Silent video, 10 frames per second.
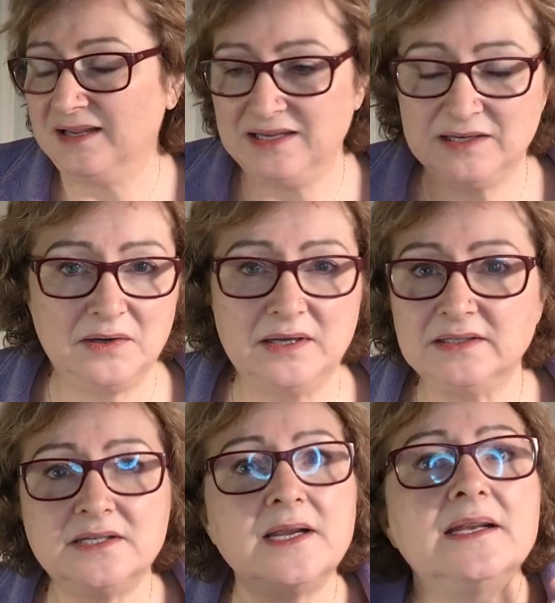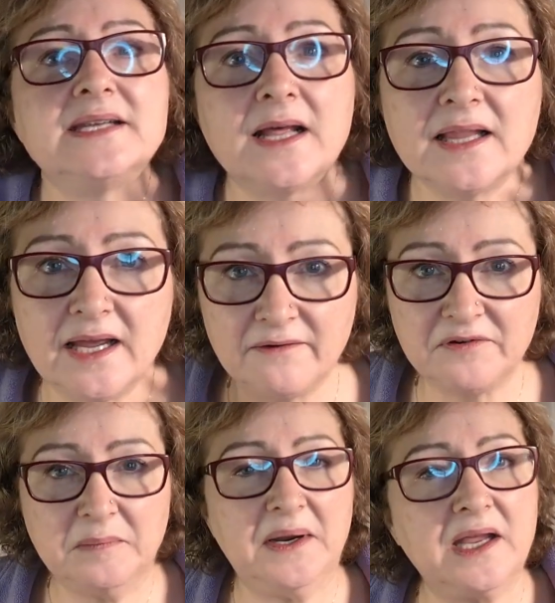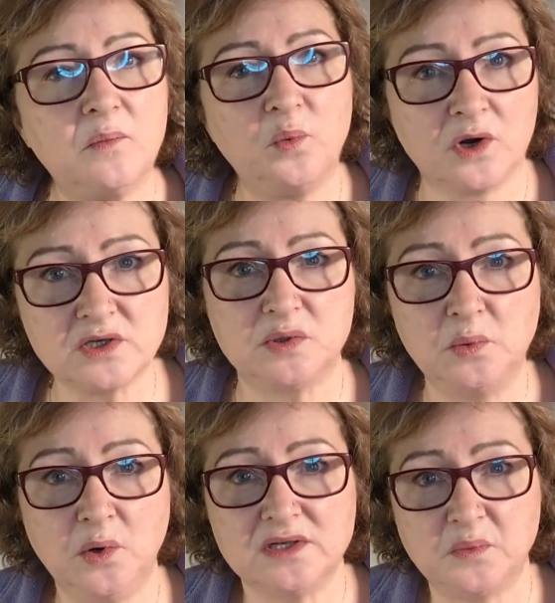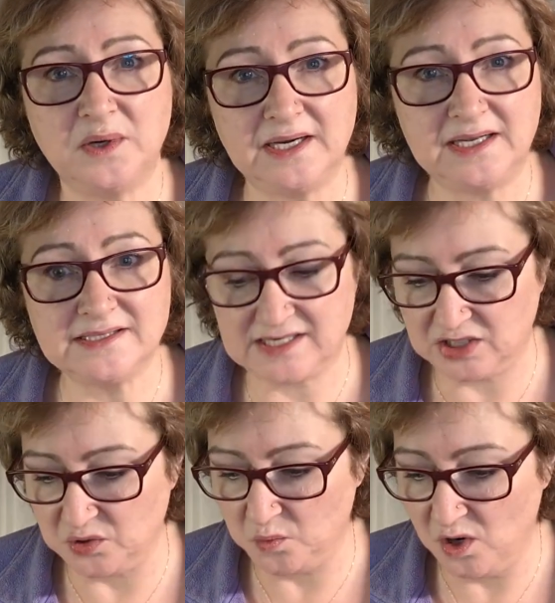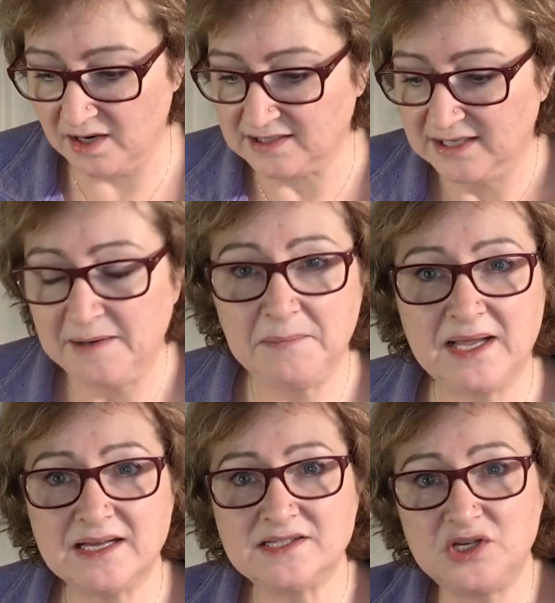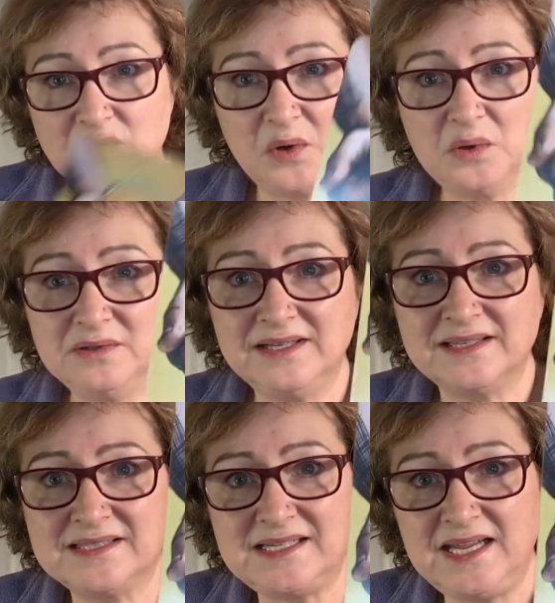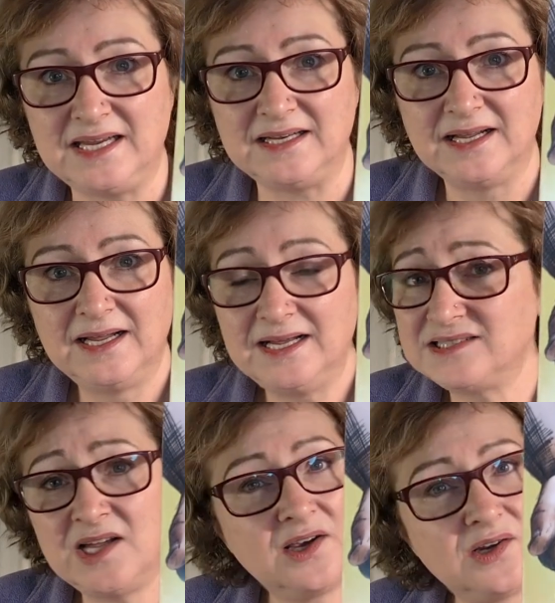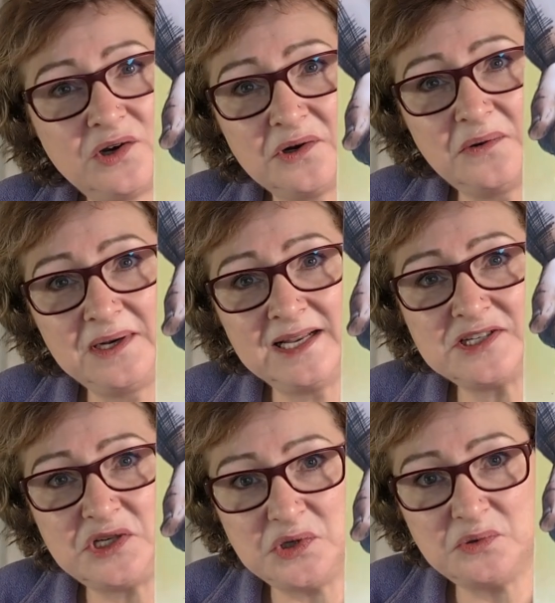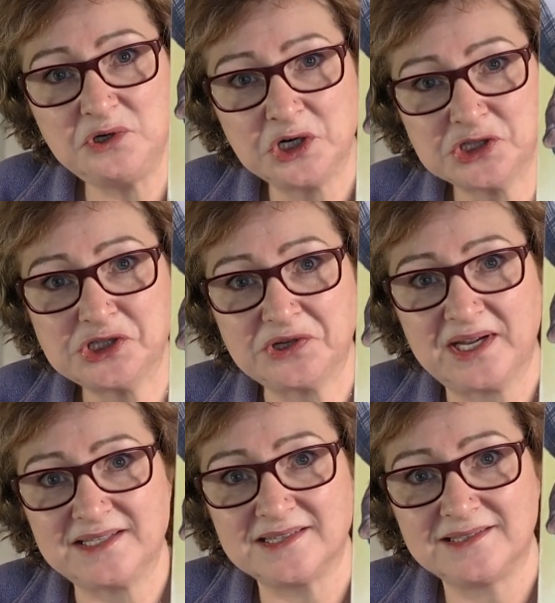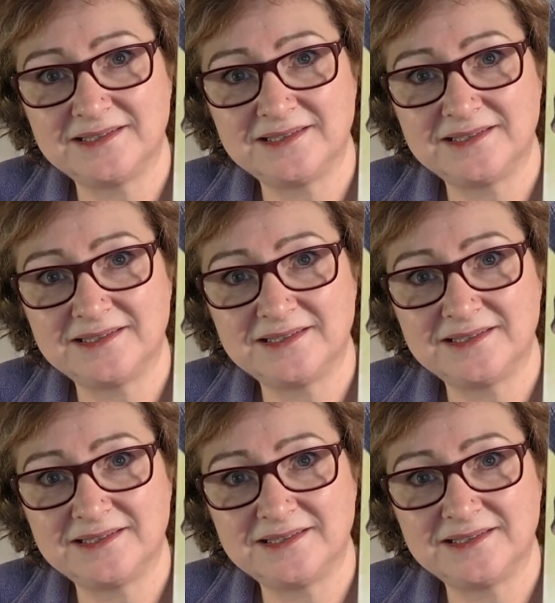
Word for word: You know, uh, tell everybody and work towards what it is that you want because you're holding the seed. It's not going to grow unless you nurture it.